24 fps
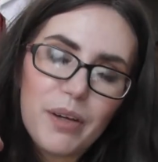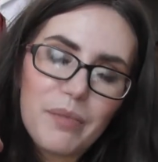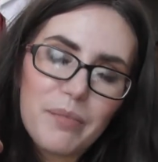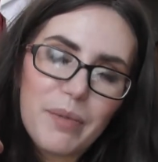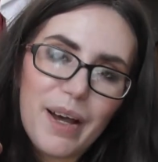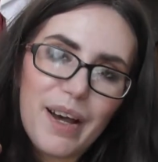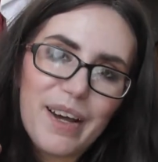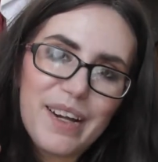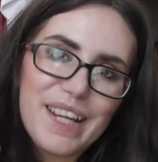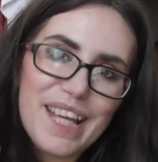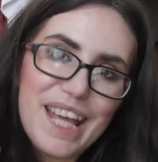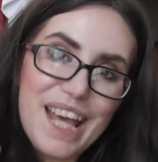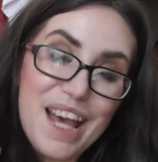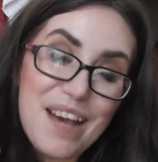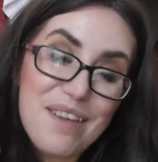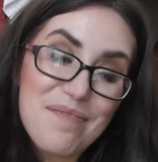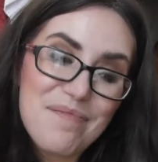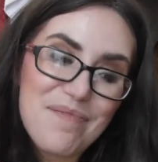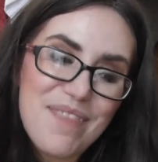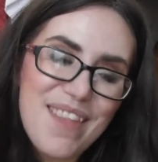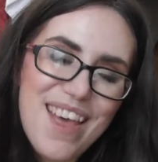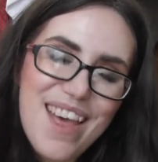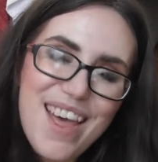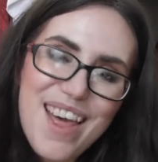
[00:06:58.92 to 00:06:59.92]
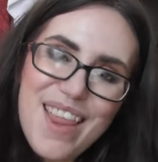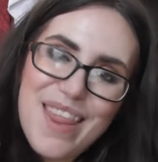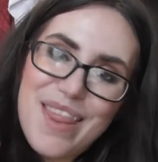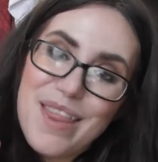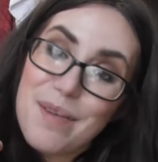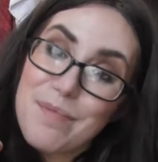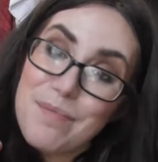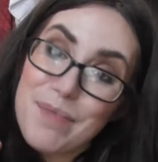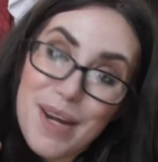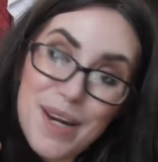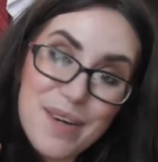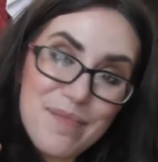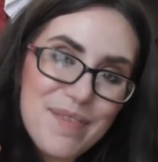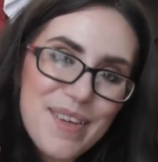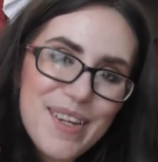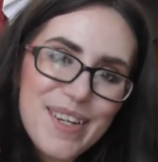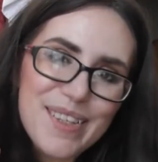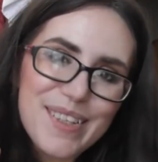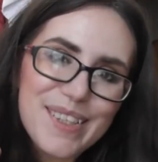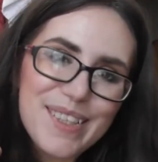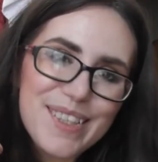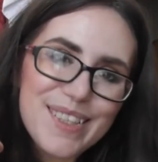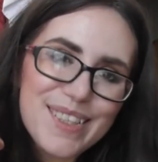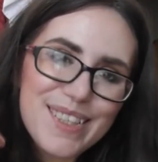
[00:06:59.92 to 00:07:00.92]
not Barry, the Bare
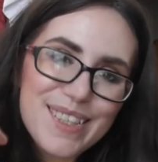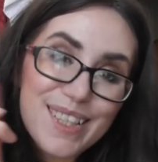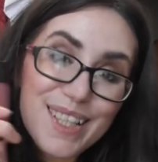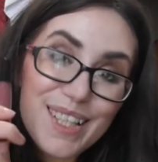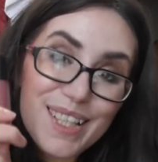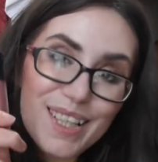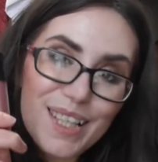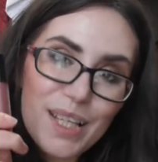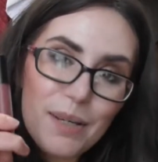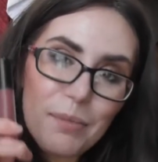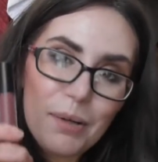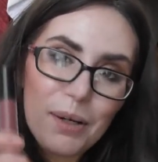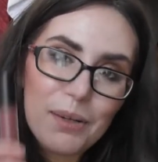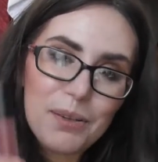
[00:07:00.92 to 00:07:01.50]
Minerals lip